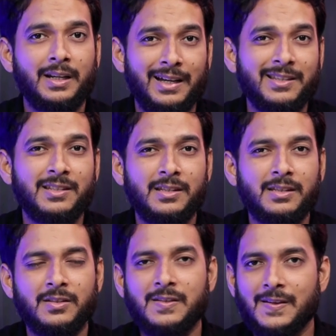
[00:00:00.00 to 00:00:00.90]

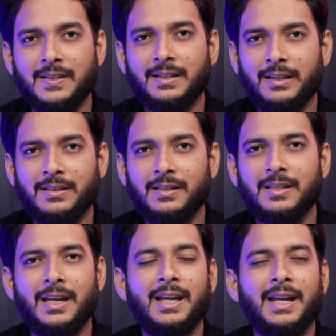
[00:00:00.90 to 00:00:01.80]
classes CSS
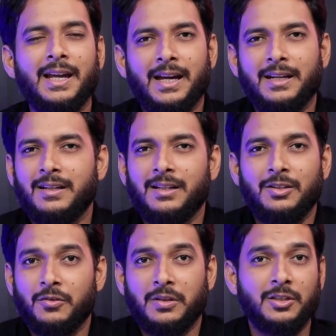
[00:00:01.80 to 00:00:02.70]
classes and
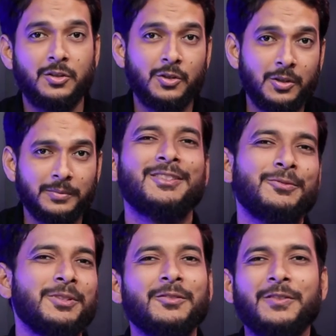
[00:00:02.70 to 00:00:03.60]
you're ready to go
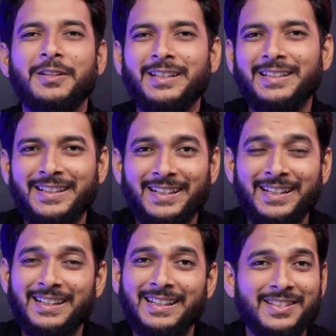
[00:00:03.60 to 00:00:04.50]
so without further any
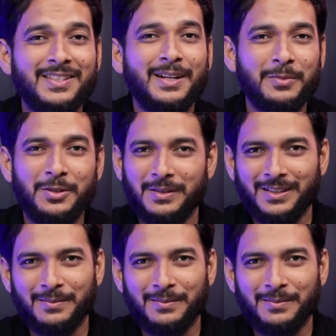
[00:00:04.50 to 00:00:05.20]
delay let's jump into my